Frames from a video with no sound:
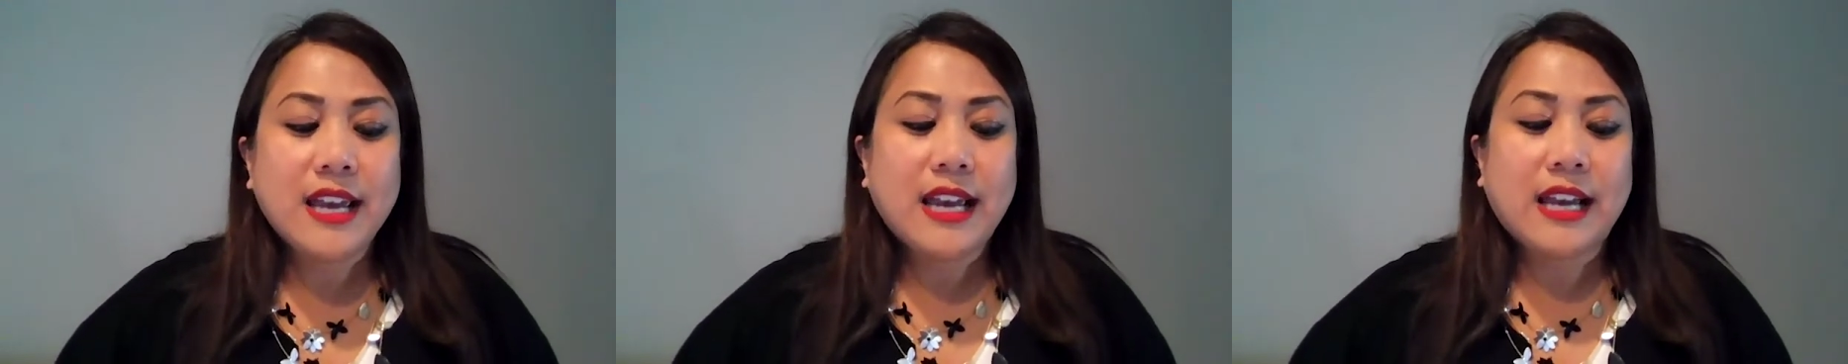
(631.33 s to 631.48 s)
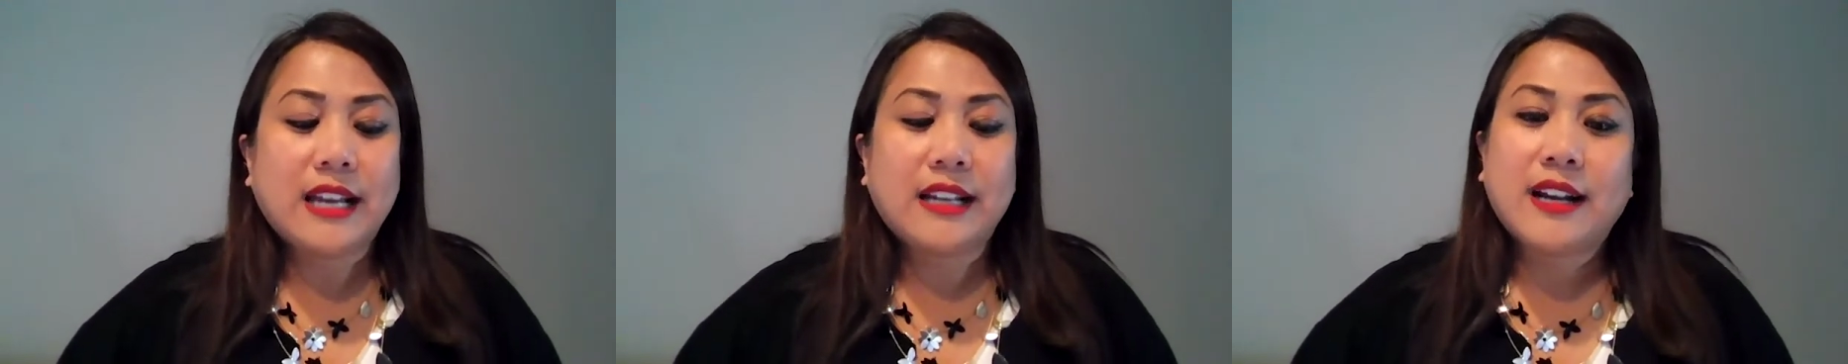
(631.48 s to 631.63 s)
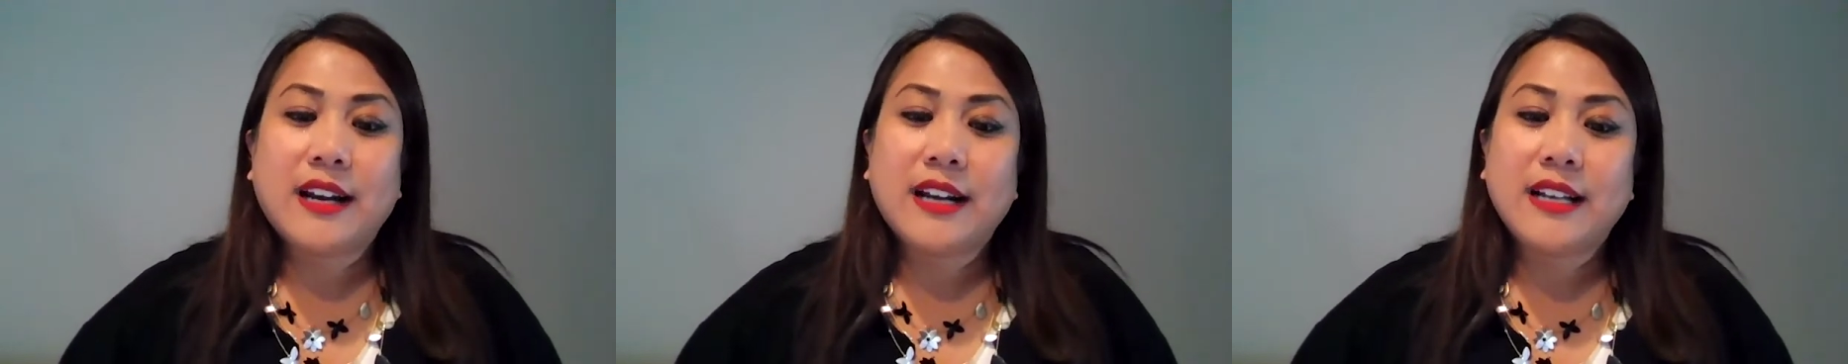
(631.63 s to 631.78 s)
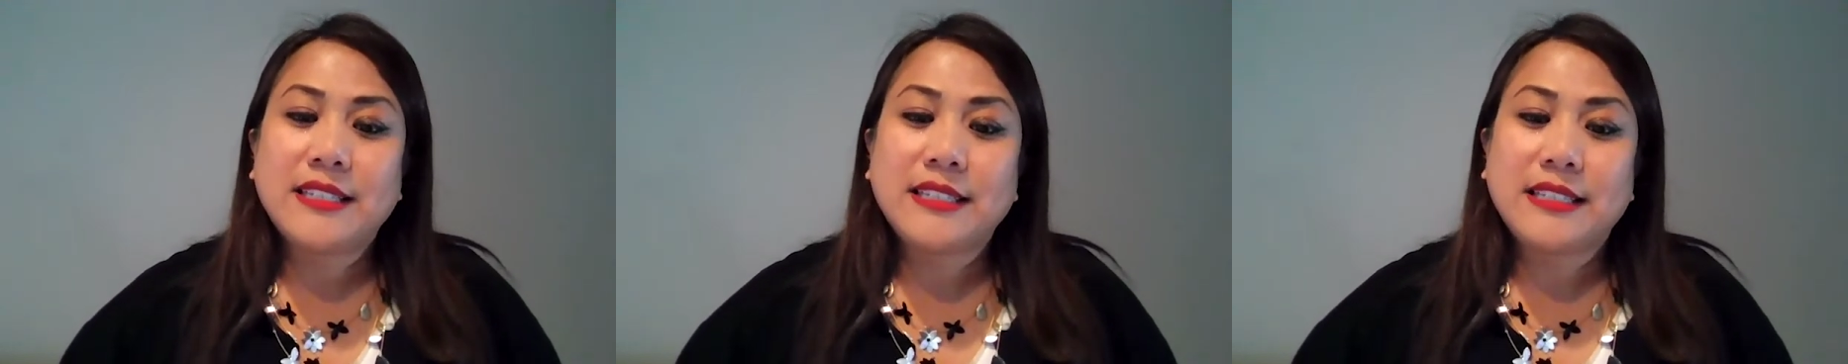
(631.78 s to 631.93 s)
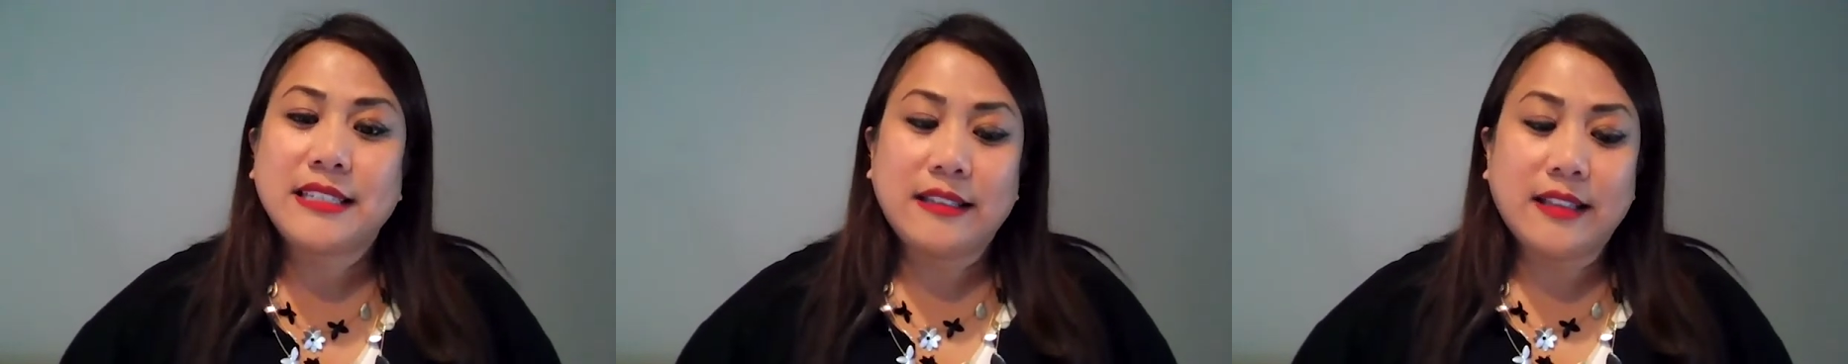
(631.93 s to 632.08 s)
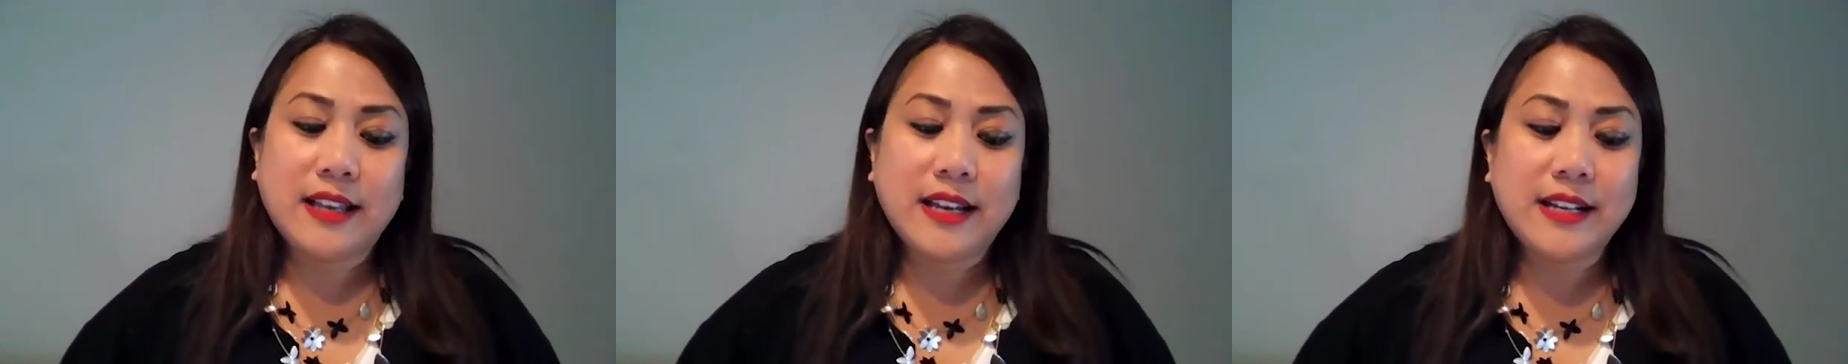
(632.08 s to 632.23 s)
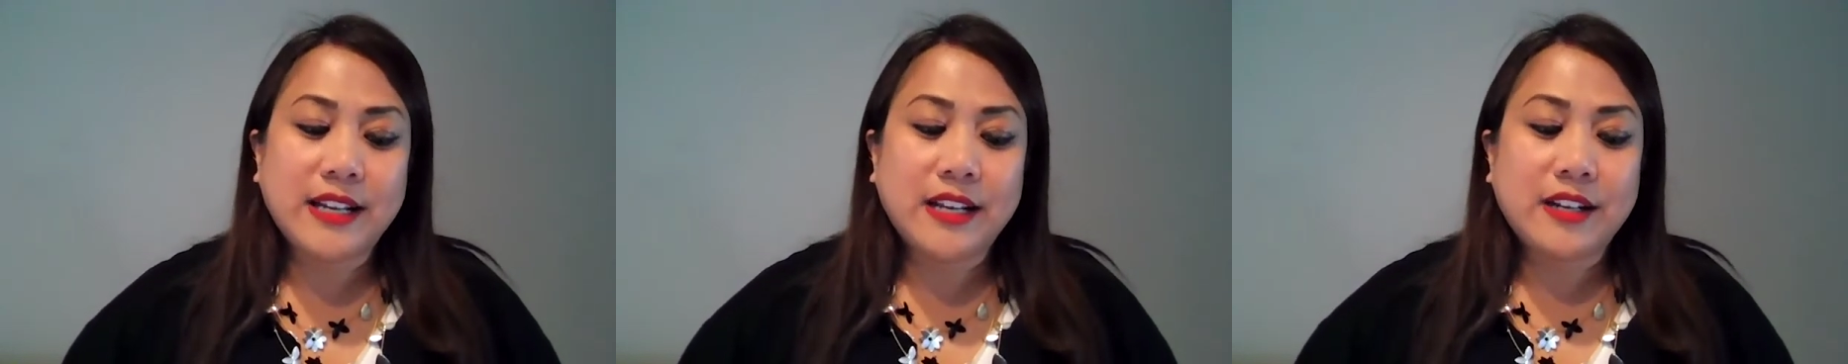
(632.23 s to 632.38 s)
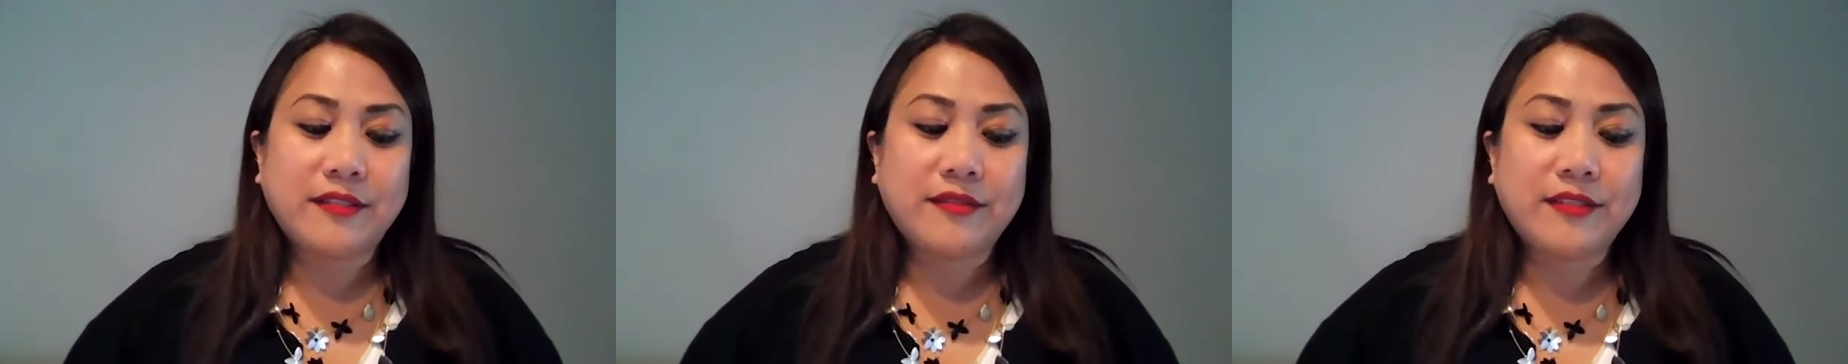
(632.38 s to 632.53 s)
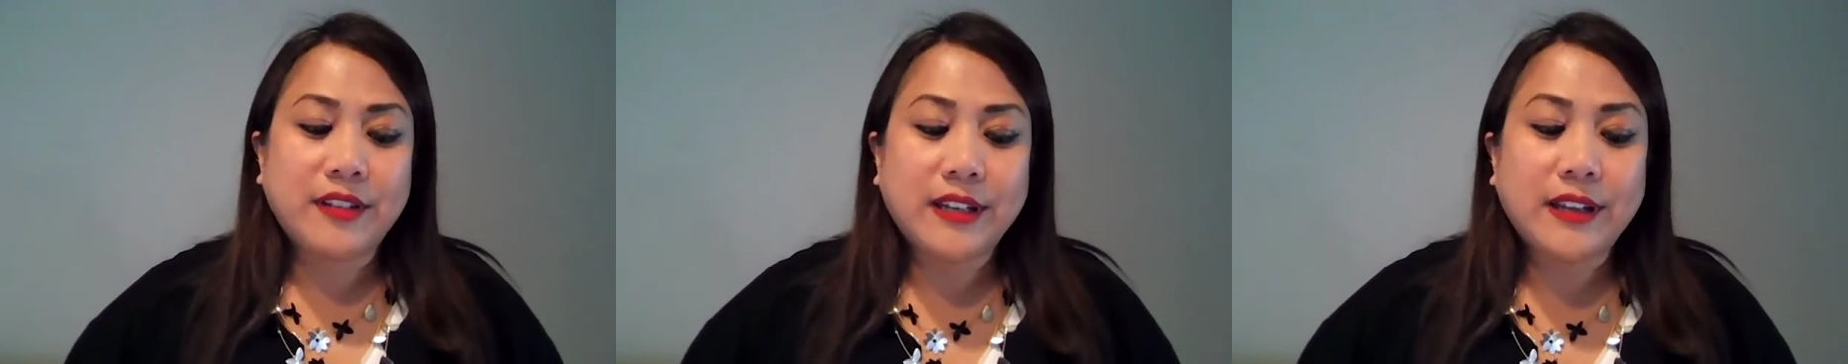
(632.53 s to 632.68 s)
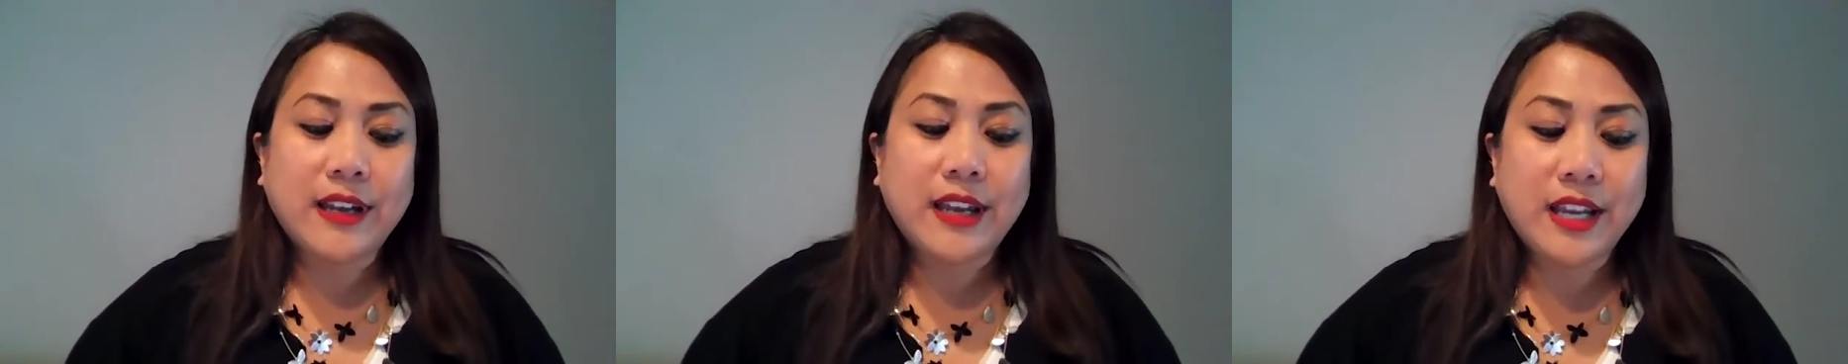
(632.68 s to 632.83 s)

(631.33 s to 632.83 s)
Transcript: and IC led innov-